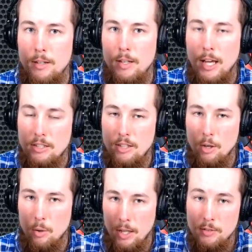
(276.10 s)
And
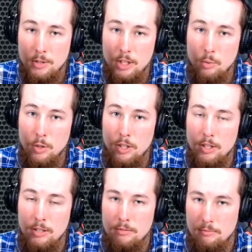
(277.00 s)
so, if she
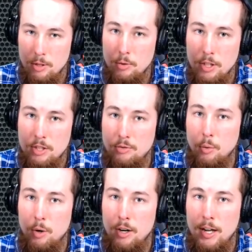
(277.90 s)
would do this
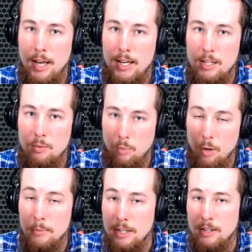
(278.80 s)
for a
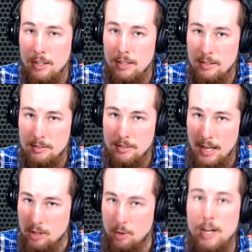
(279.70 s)
woman that is
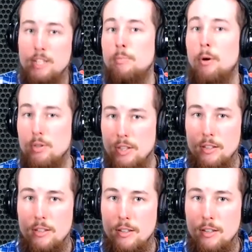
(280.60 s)
a trans
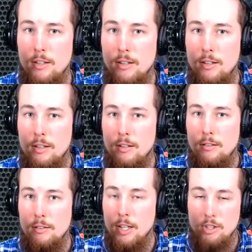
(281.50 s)
person,
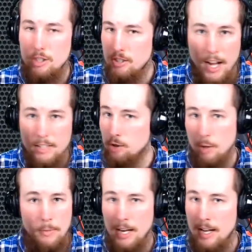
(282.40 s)
then she's not
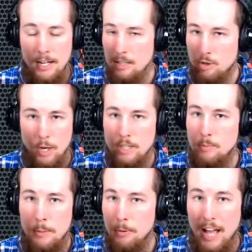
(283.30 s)
discriminating against trans
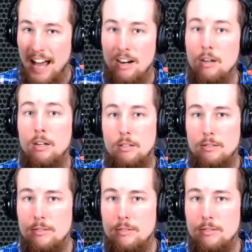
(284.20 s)
people at all.